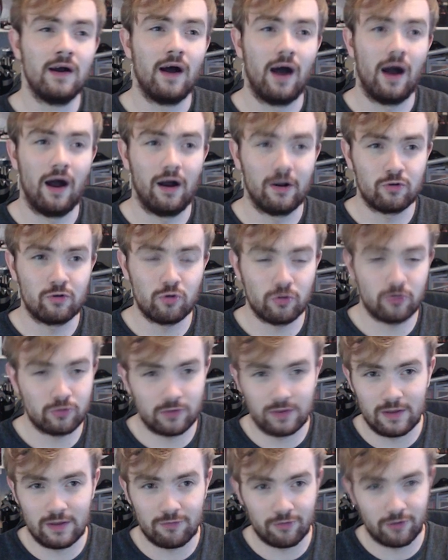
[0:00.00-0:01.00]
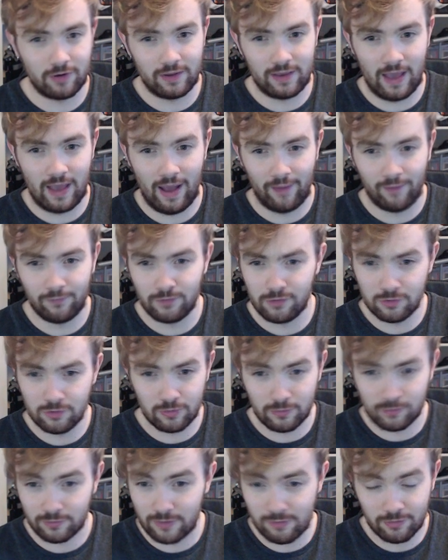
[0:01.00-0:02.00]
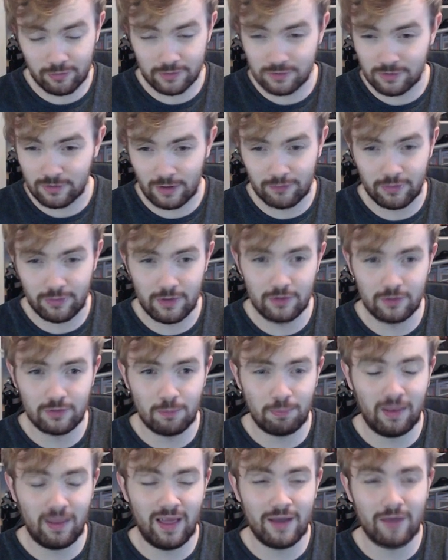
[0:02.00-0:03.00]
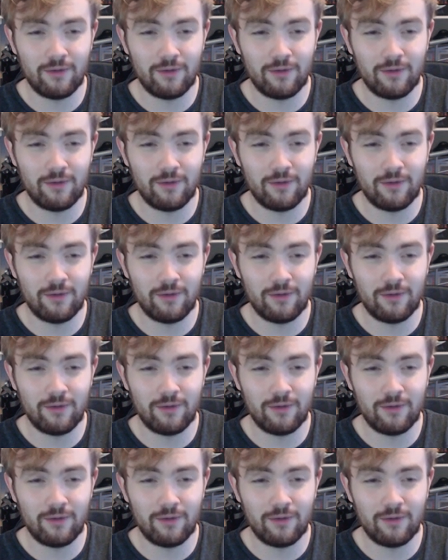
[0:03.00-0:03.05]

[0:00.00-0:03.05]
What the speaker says: across the different encounters with different stuff that you had to play